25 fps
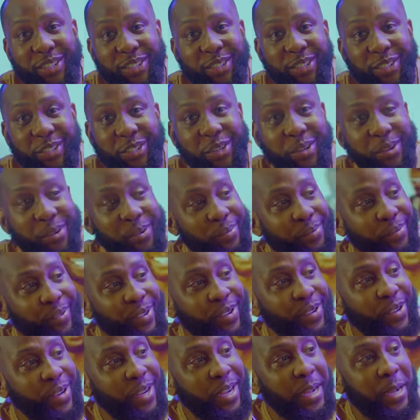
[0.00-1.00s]
to chop. You
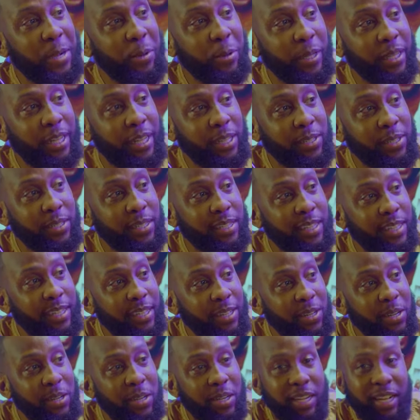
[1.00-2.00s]
don't get water to drink. You
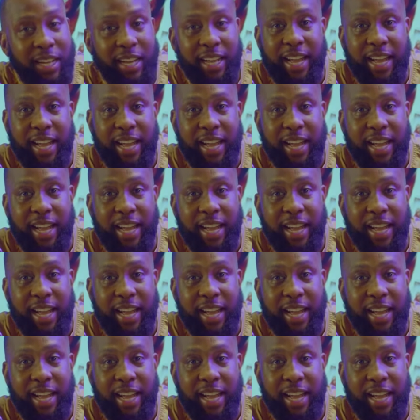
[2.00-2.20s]
don't get